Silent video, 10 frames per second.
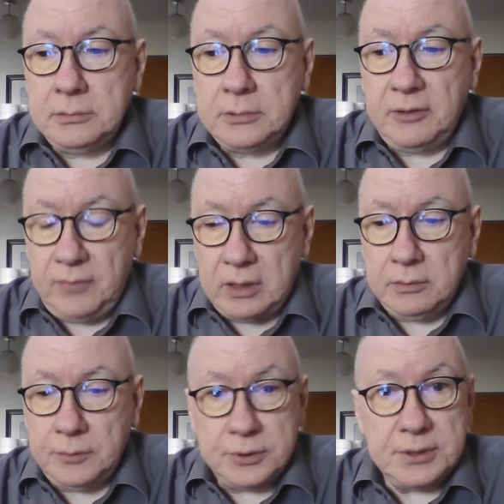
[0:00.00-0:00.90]
event,
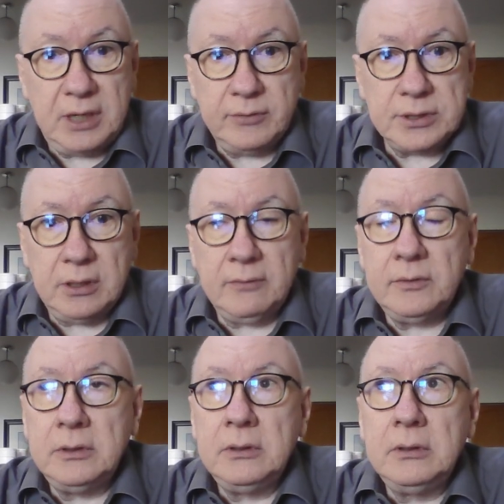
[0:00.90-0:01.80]
which is never solved,
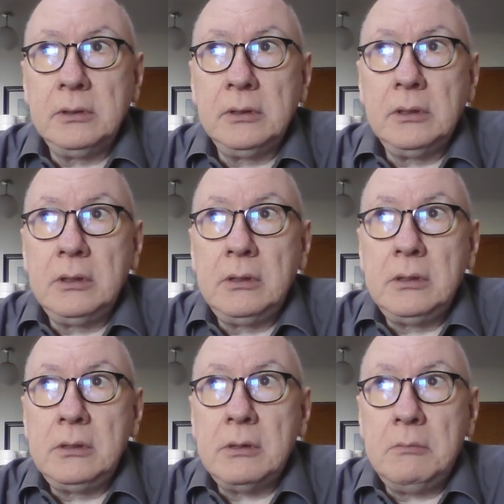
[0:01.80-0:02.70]

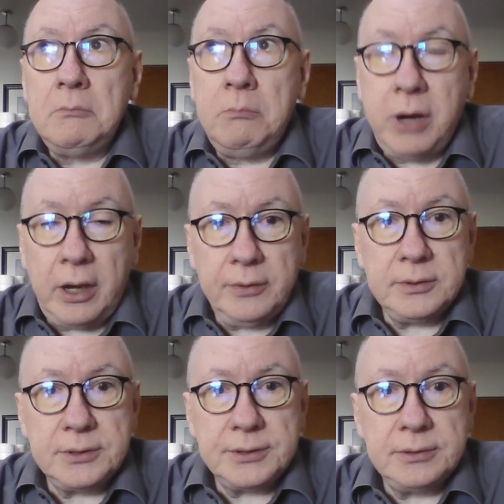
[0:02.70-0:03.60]

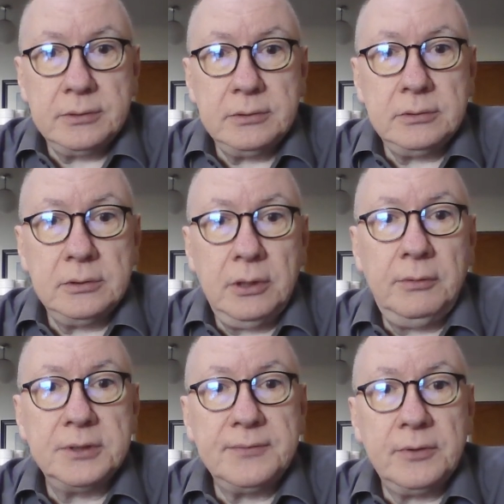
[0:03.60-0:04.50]
bothers
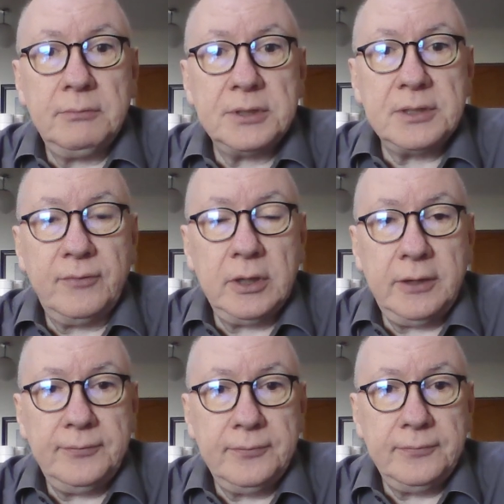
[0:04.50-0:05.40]
Lois for the rest of her
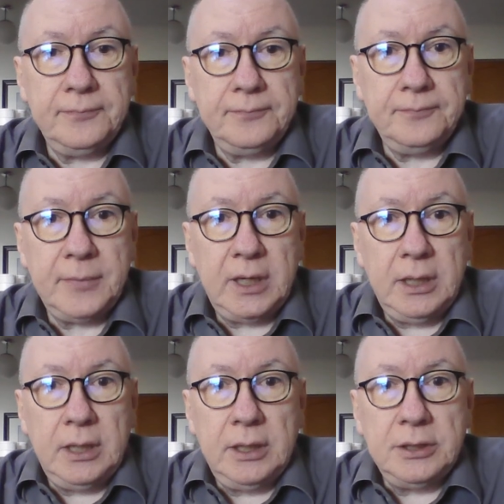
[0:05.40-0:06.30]
life.
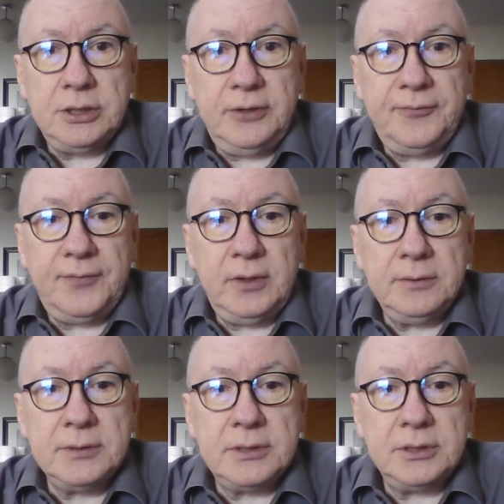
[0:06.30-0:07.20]
She
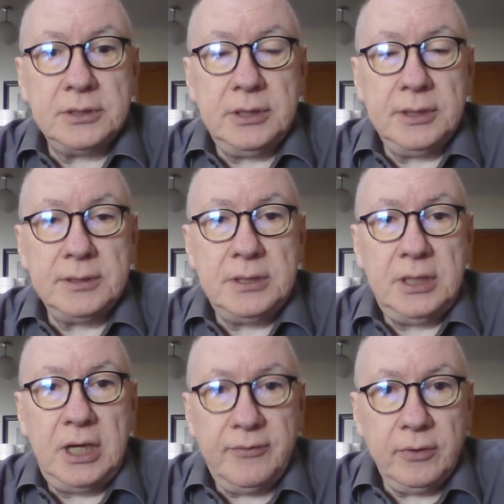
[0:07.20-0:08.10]
feels that she has
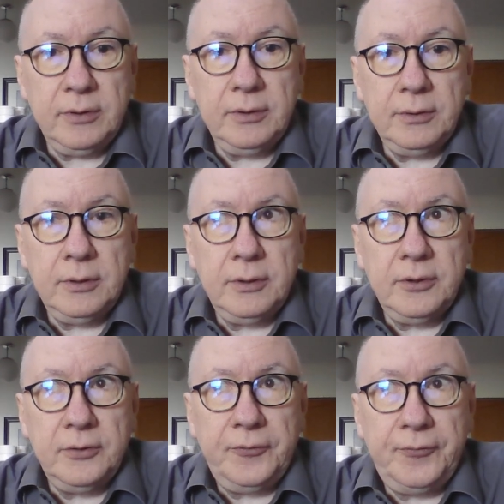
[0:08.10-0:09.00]
never
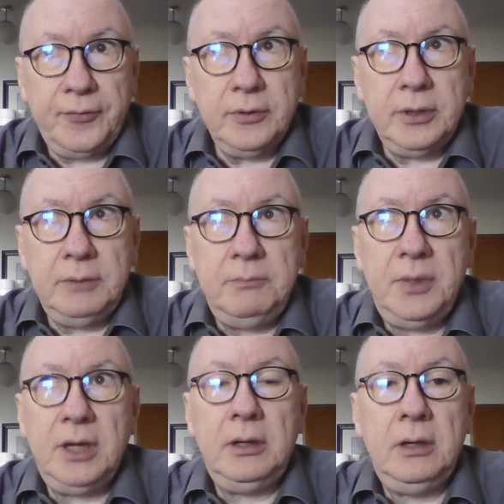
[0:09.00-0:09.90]
fully
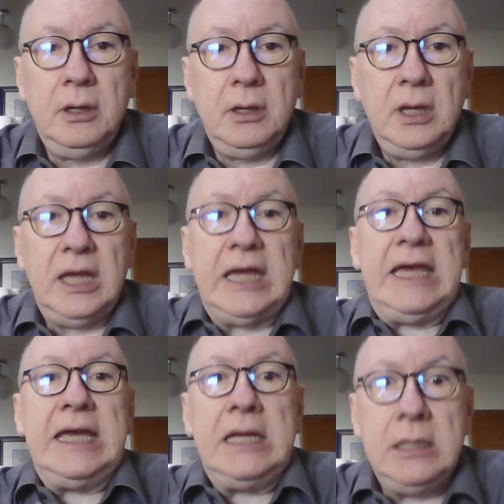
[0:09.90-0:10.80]
been
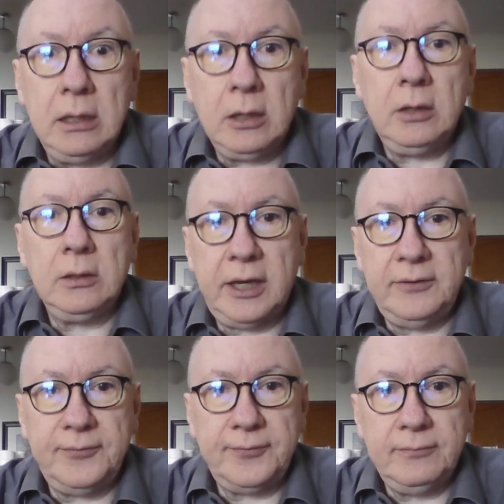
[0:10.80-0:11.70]
in her life.